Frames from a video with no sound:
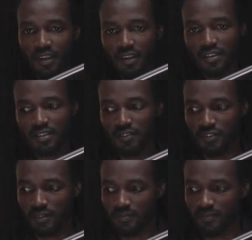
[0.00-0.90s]
it is
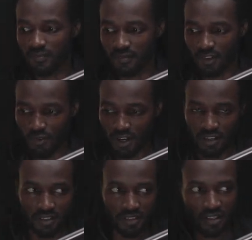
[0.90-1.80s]
even, the weight
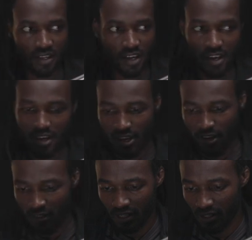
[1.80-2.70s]
is
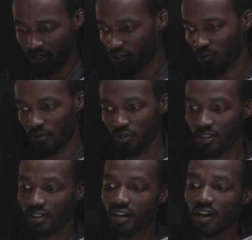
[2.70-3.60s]
evenly
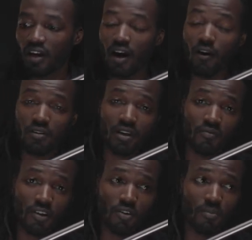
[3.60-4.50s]
distributed. I would
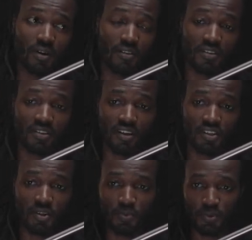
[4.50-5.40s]
never recommend this
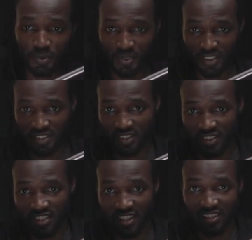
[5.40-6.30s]
setup. This
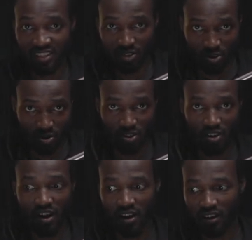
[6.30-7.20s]
is just a studio
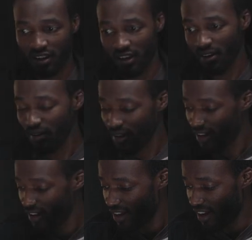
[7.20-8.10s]
hack here.
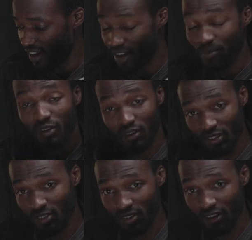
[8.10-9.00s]
Because
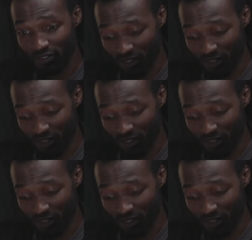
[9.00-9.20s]
I don't have